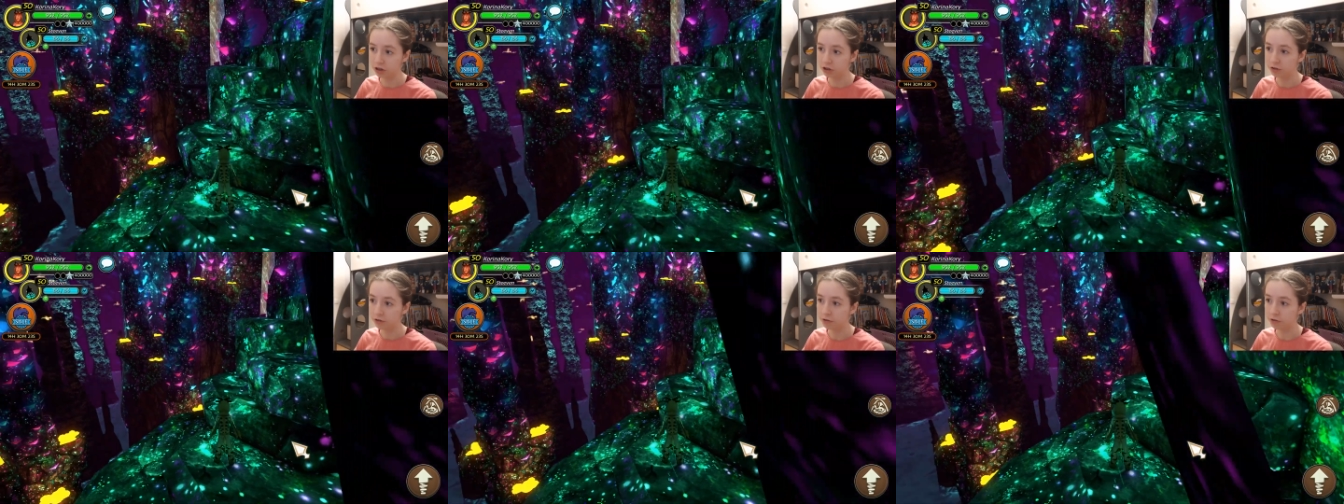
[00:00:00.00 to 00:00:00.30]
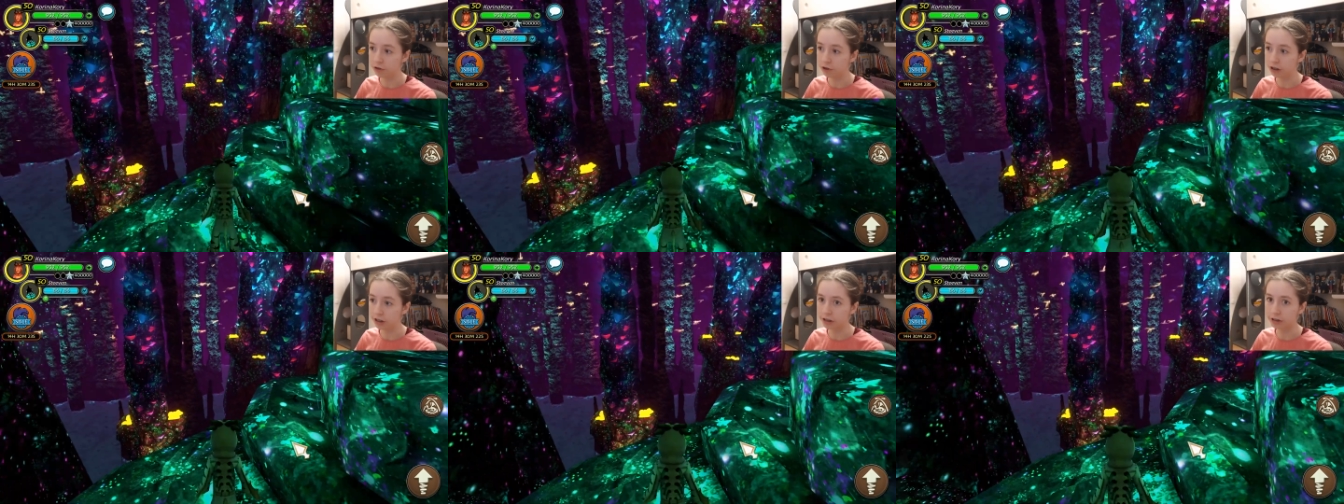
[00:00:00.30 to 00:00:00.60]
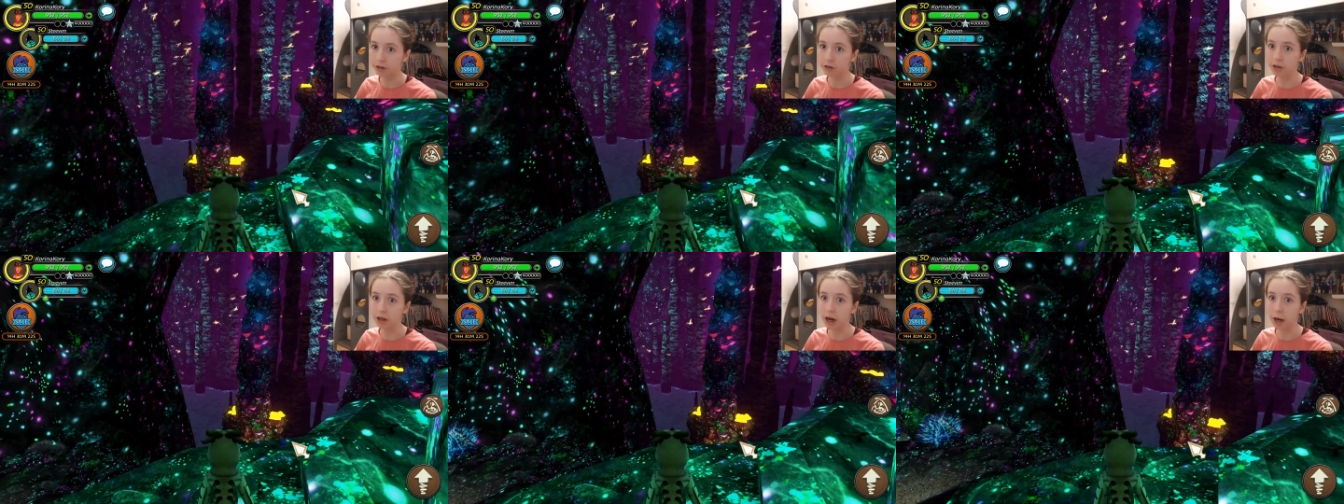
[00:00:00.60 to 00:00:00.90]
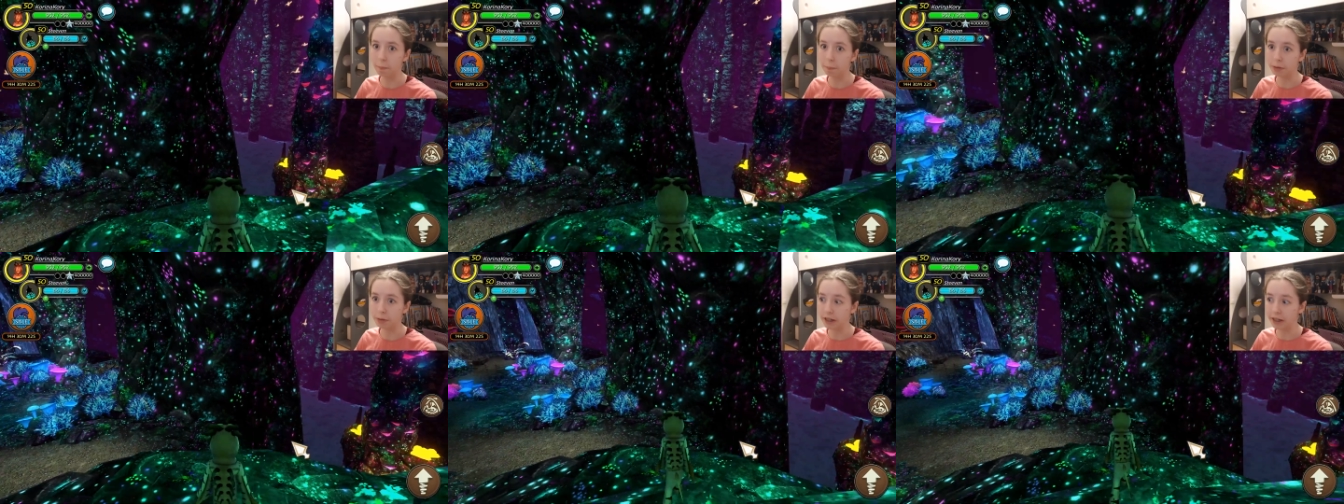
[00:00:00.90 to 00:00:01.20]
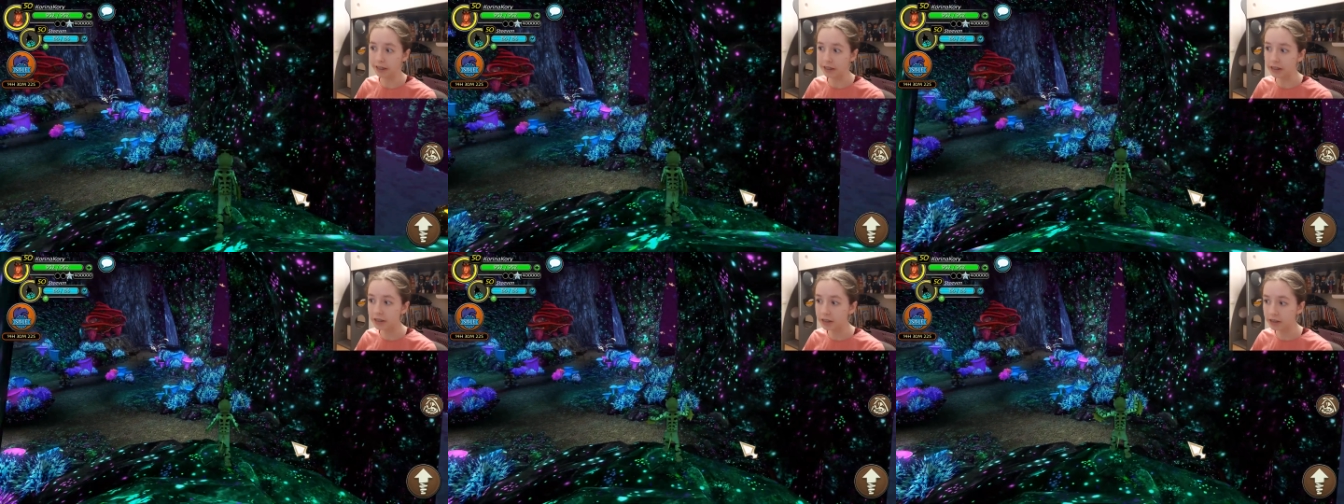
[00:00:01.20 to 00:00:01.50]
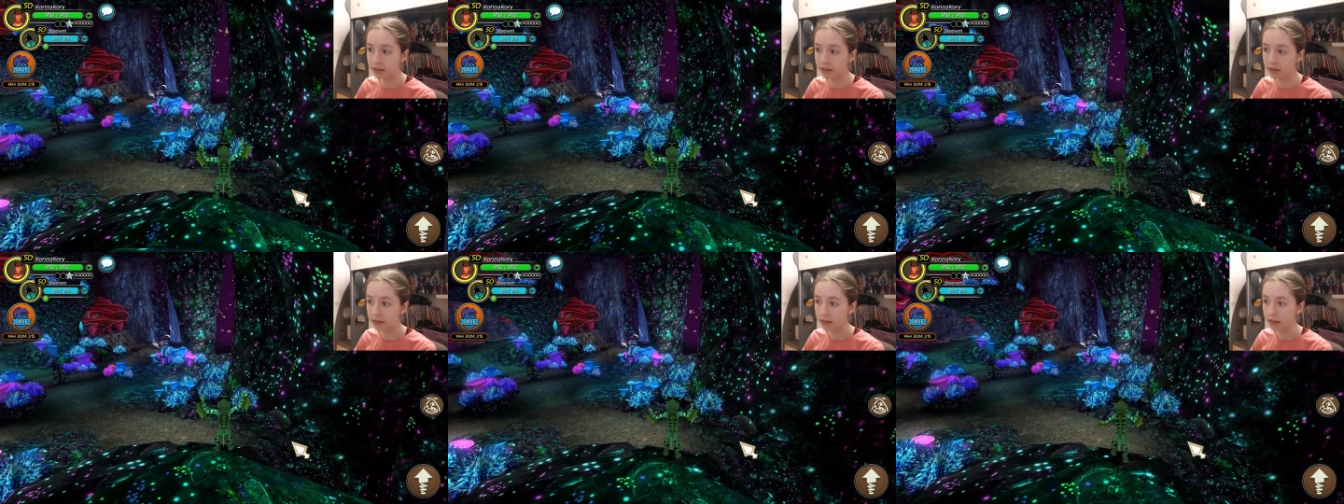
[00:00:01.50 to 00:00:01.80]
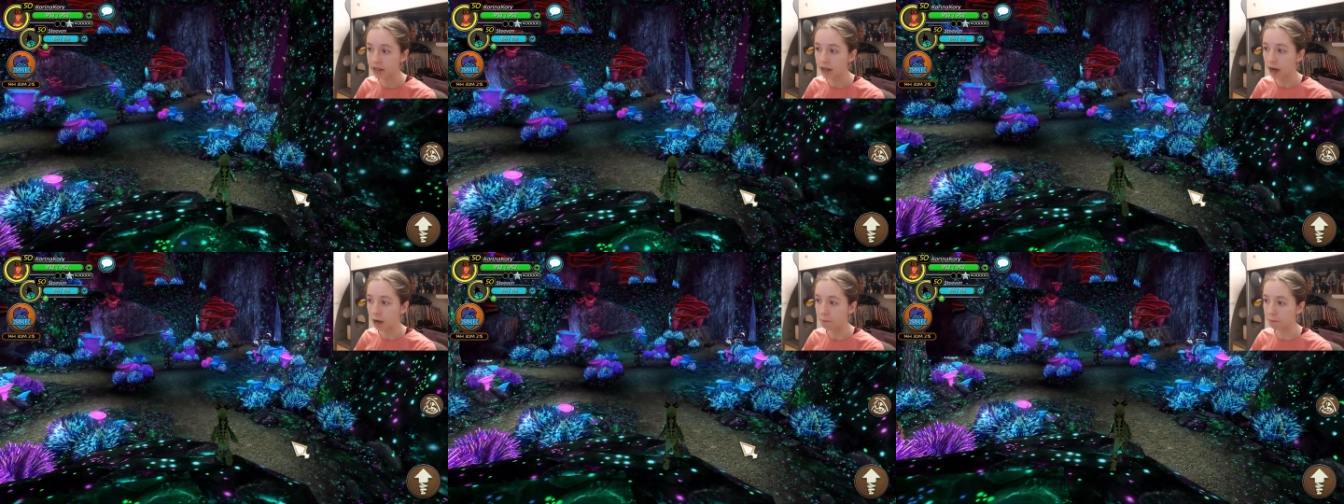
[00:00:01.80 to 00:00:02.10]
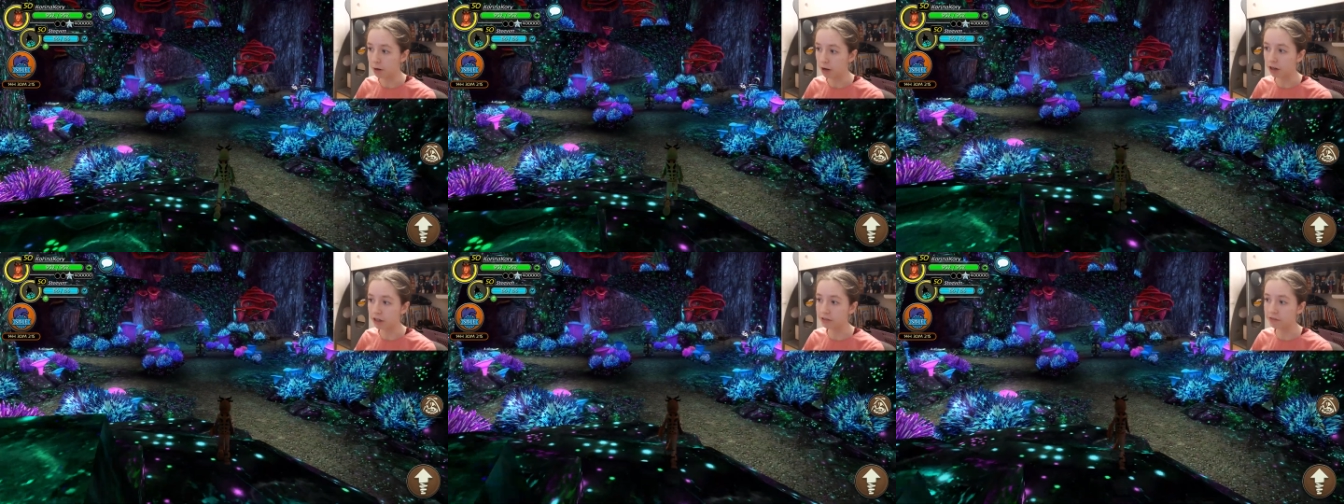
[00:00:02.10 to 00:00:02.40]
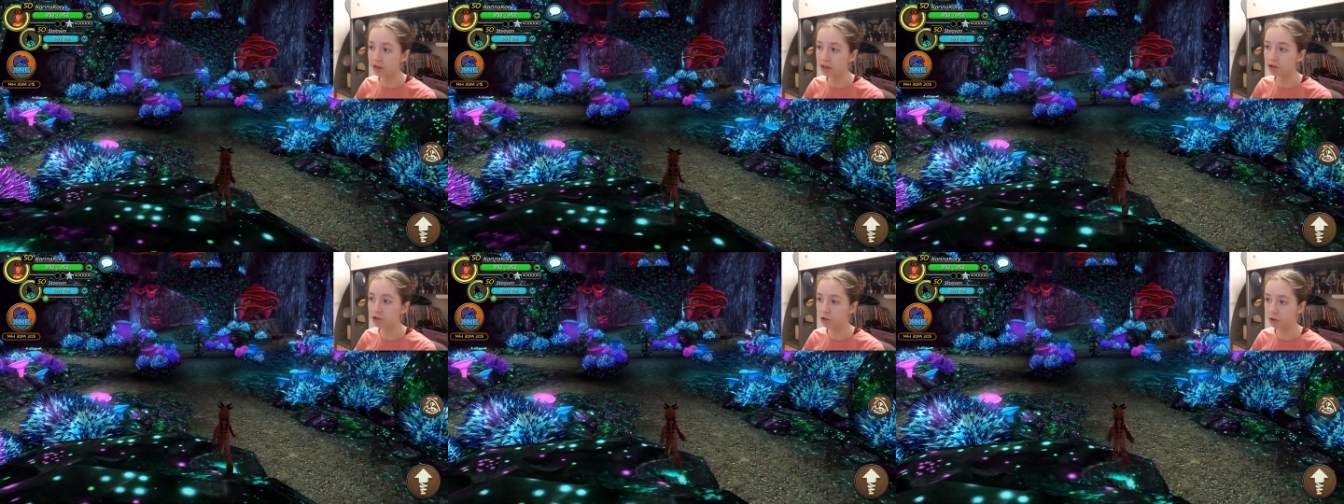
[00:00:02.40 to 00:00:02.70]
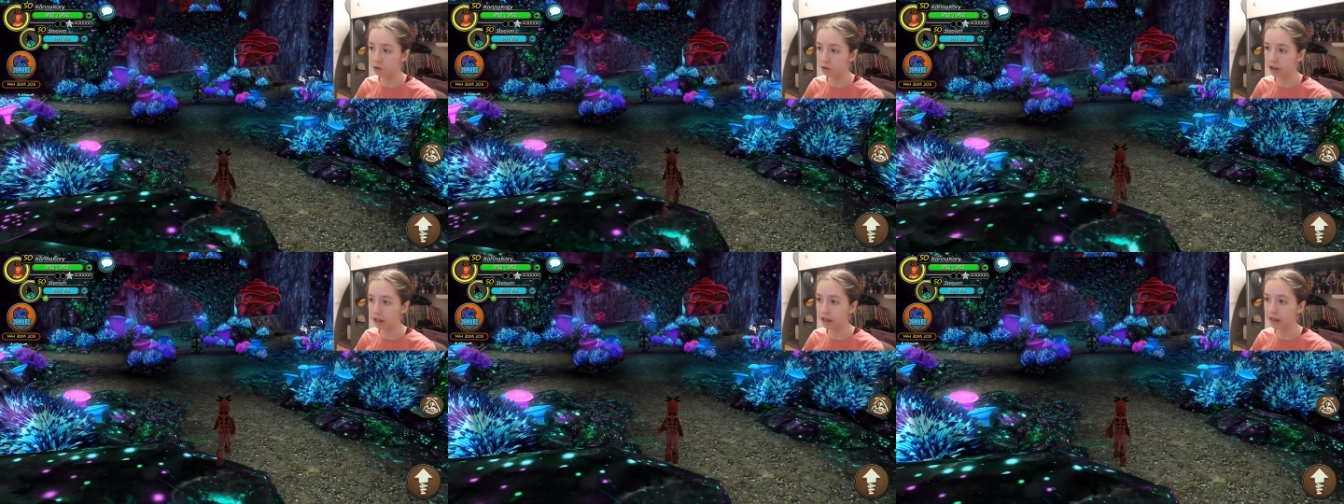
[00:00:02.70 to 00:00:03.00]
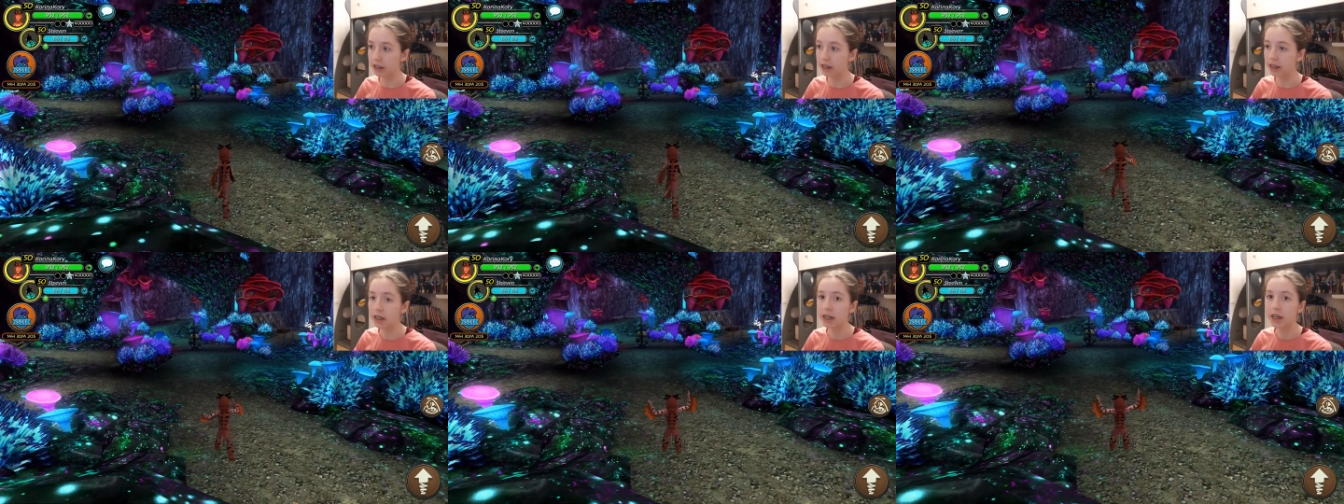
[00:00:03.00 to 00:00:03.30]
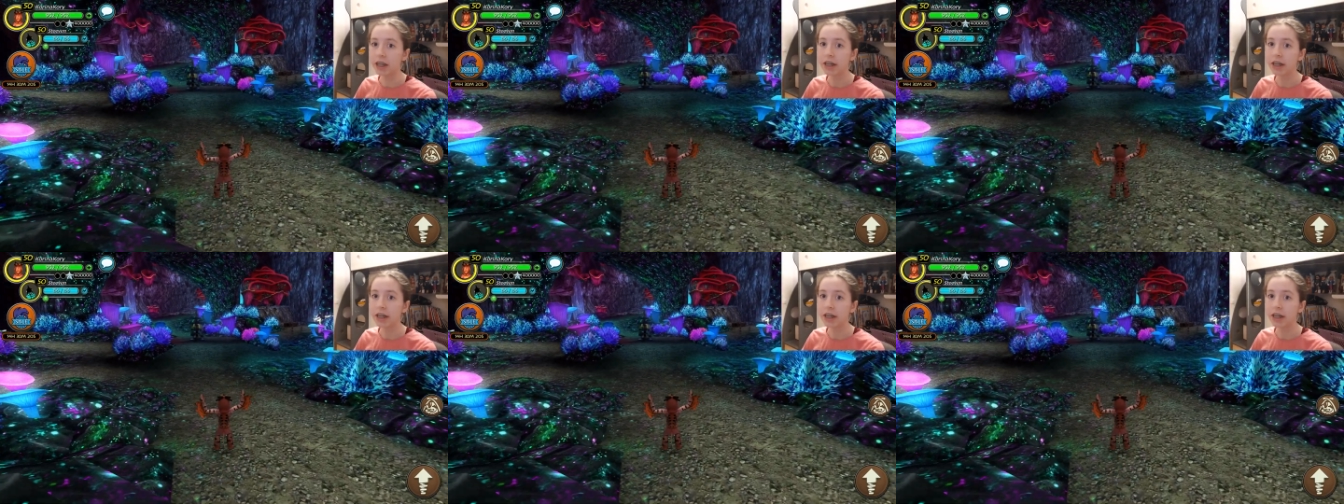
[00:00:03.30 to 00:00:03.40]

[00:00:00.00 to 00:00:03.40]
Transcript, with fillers: for it to update. I'm not even joking.